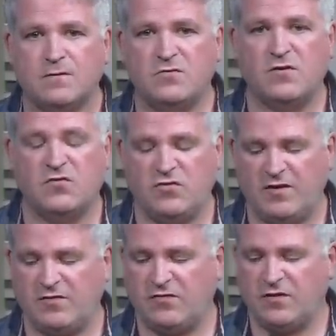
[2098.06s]
does
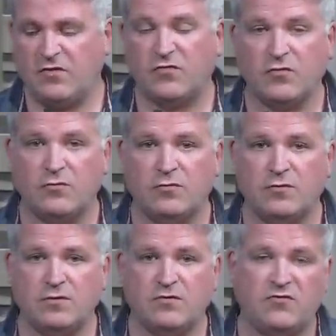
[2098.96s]
Jesus concern,
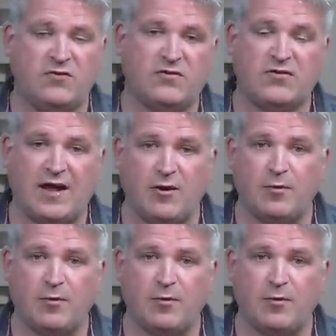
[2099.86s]
does Jesus care